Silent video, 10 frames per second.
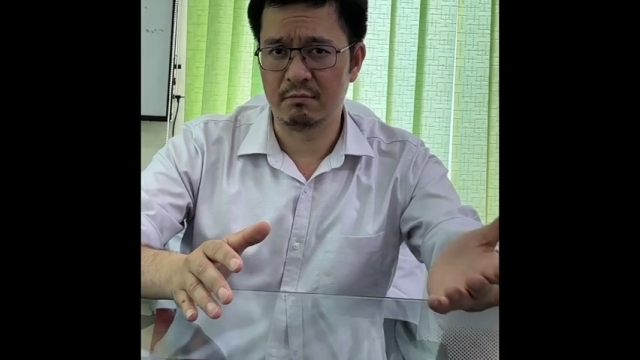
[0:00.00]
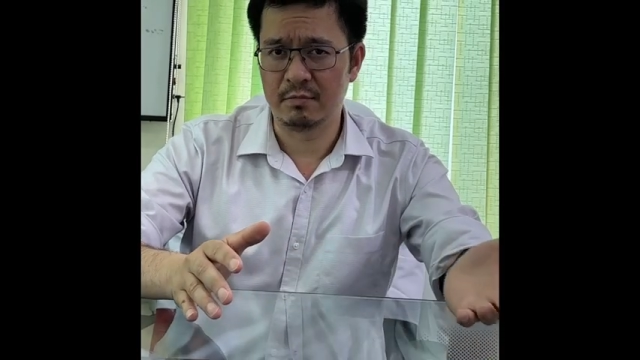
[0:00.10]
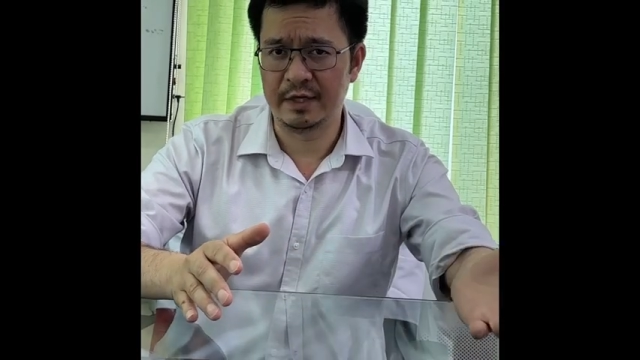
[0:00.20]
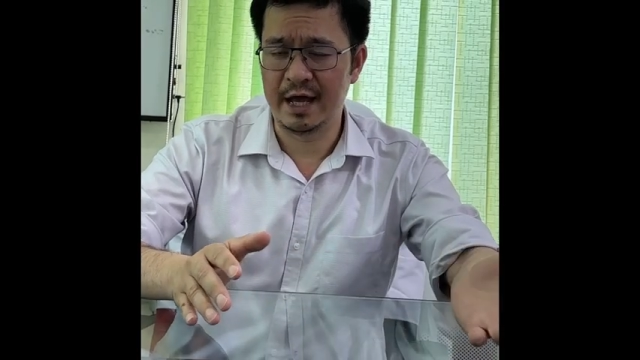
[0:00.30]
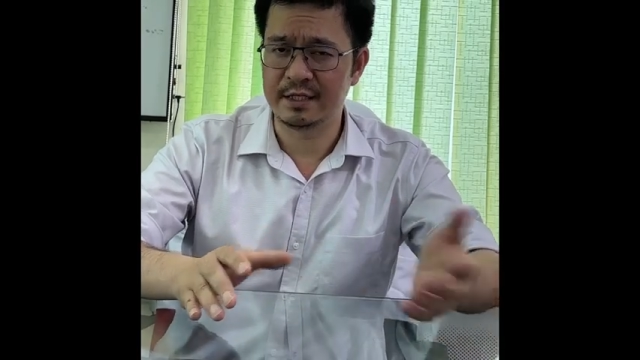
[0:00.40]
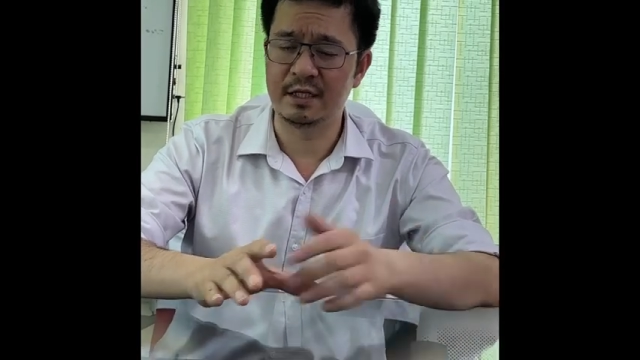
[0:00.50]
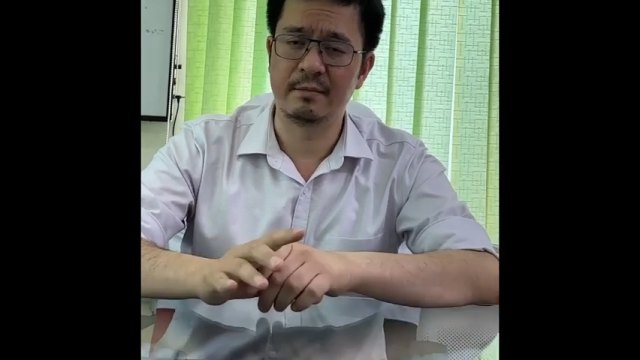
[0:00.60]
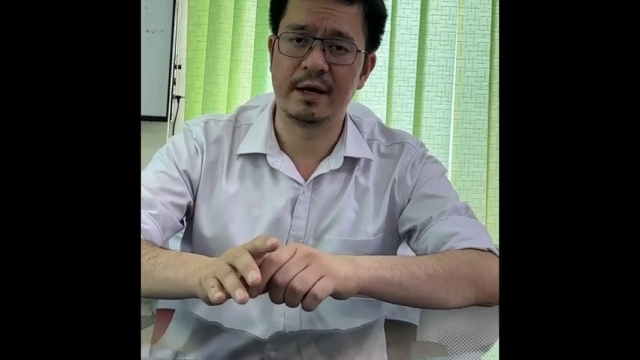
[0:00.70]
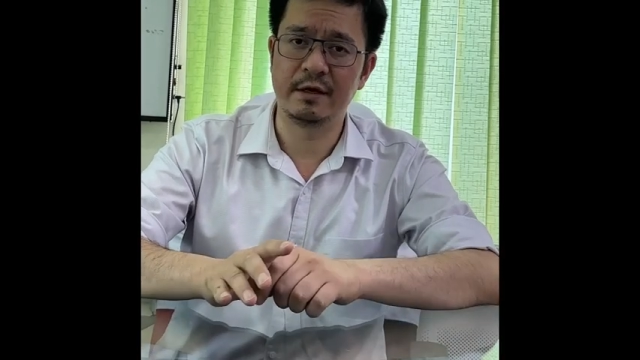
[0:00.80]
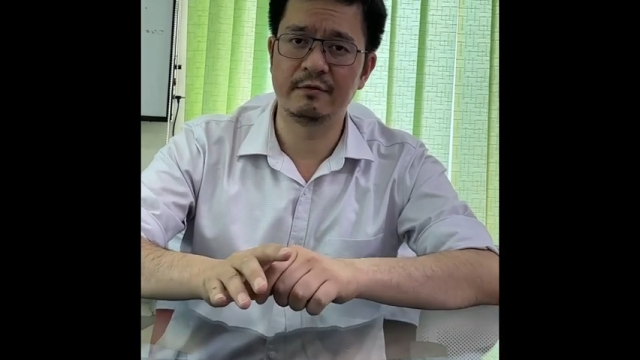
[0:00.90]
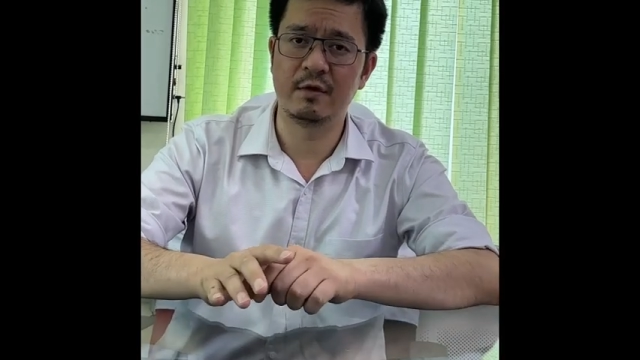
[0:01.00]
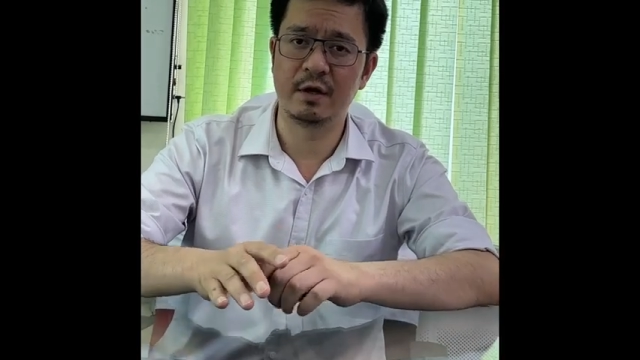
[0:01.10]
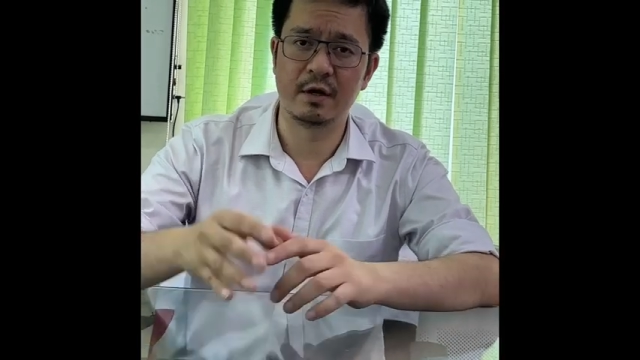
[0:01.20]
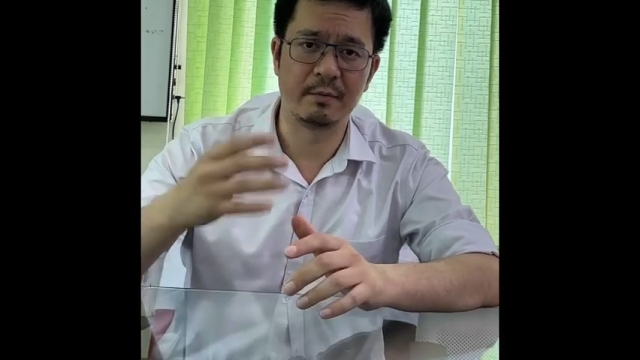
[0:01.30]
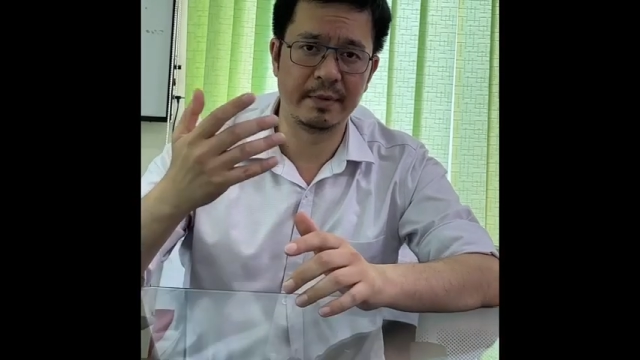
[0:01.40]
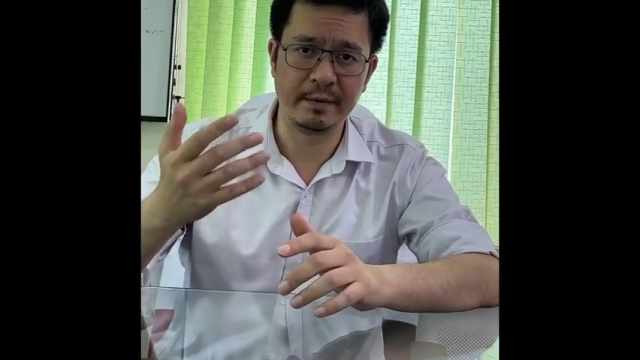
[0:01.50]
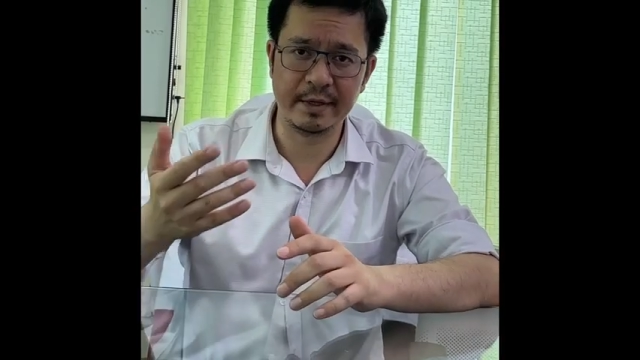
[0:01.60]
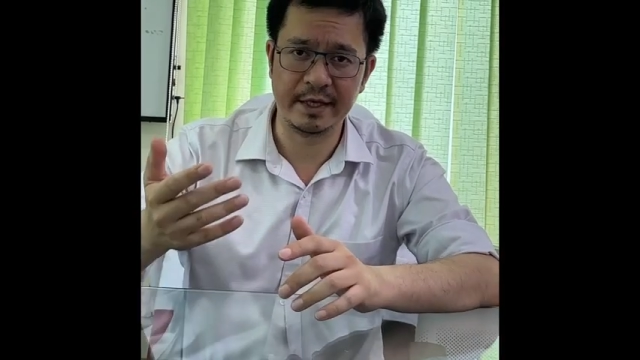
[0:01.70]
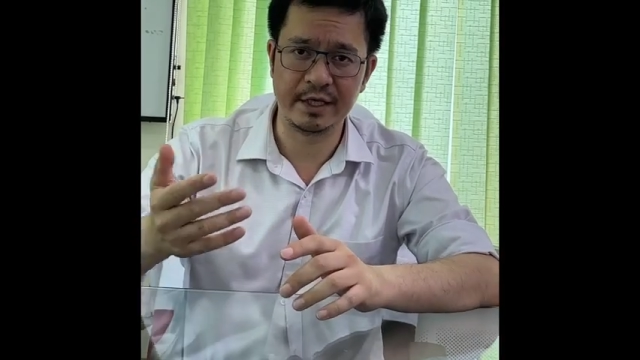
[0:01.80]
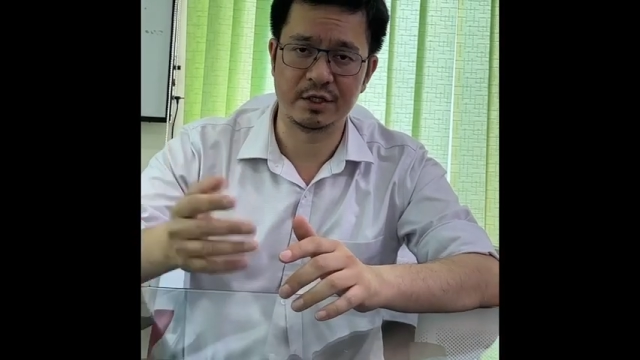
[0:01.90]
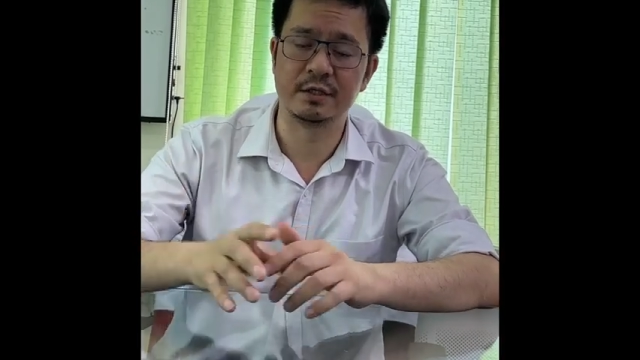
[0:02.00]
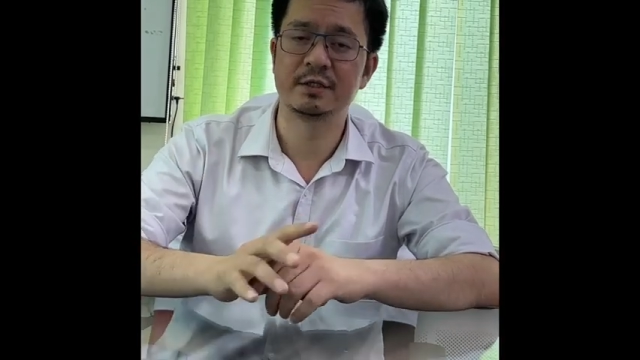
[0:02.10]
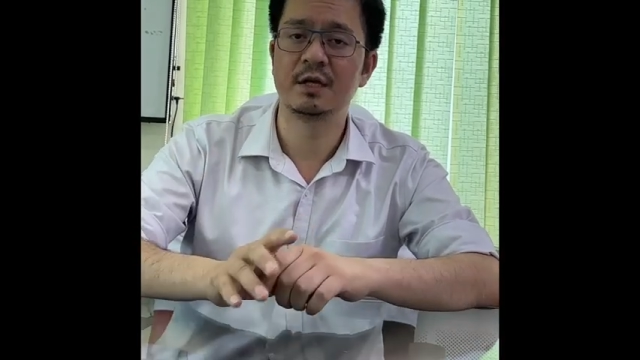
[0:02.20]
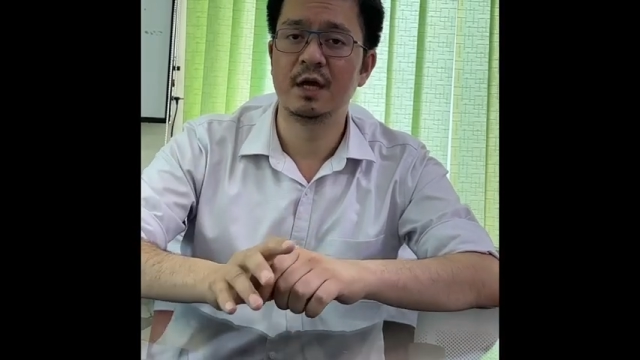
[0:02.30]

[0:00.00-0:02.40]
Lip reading: niacinamide for her pigmentation.